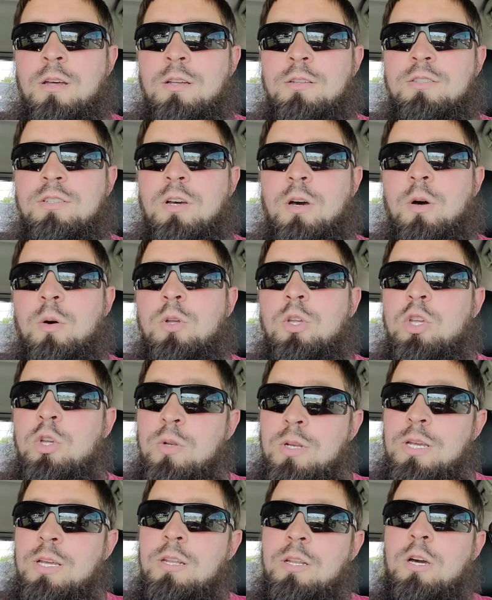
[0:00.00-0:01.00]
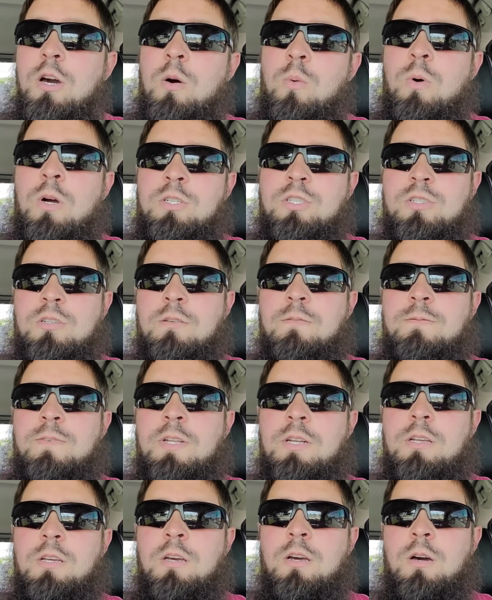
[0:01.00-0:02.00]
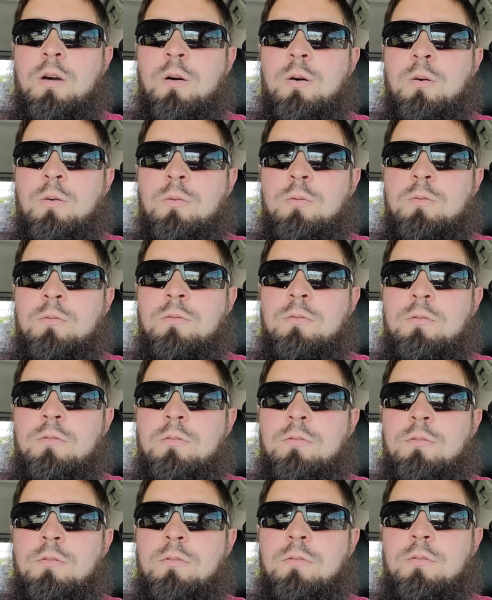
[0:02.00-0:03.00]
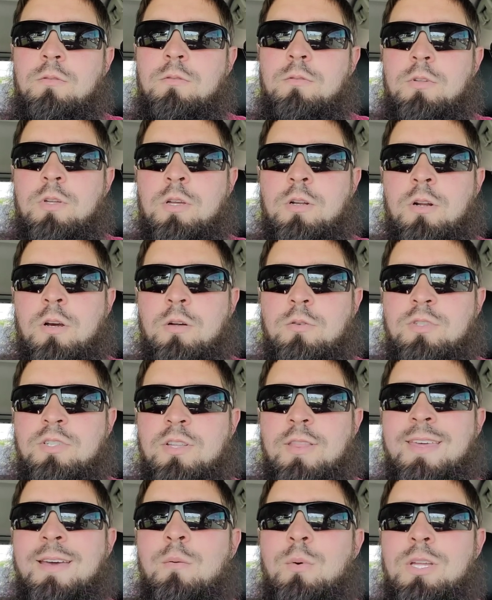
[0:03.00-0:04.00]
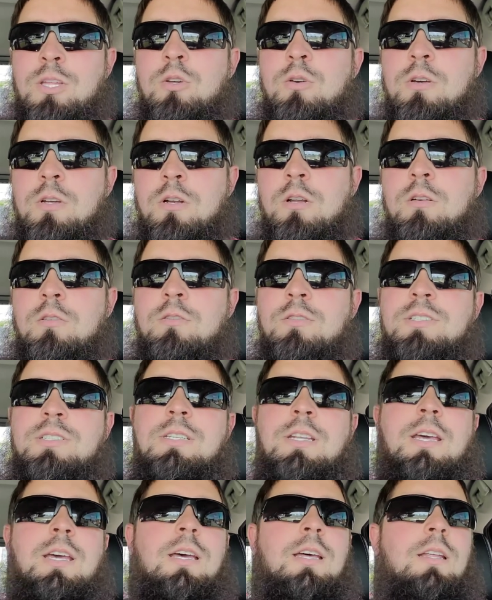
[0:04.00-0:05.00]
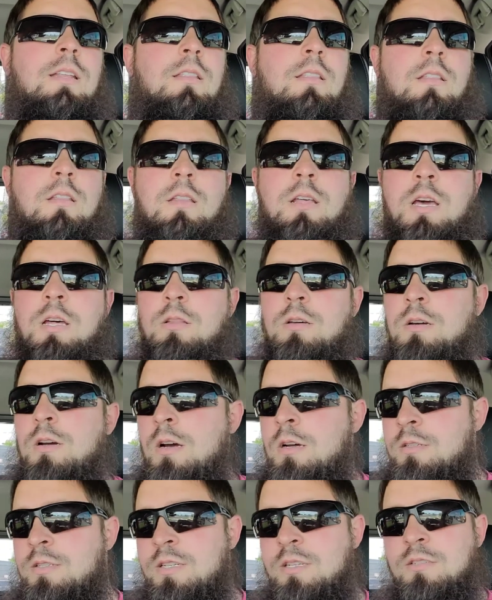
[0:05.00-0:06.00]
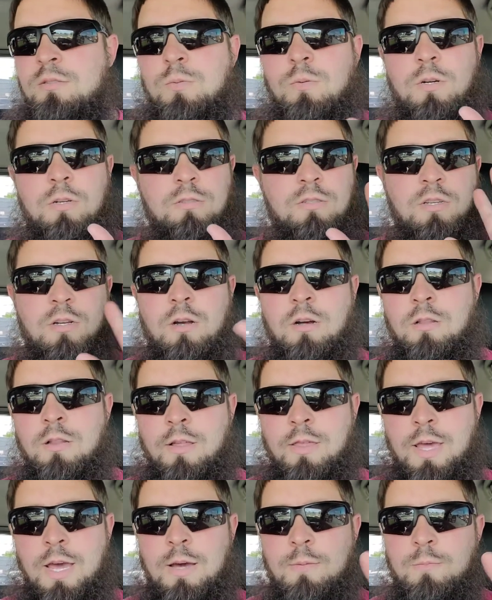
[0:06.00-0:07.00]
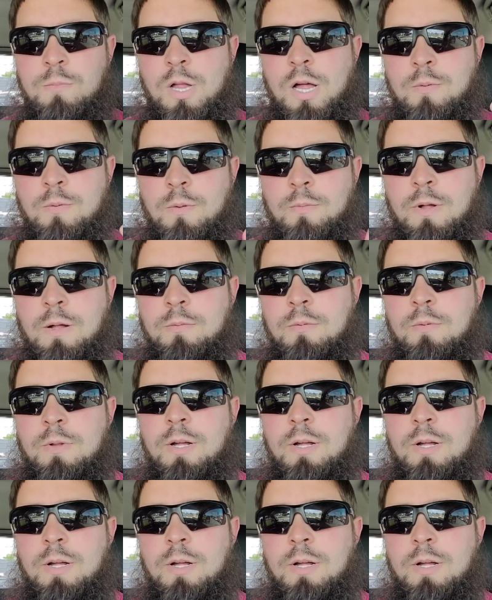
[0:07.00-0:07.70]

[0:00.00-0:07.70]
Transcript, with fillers: So you need to go watch their video, you know, so that way you can understand how the contest works, all of that, blah, blah, blah, blah,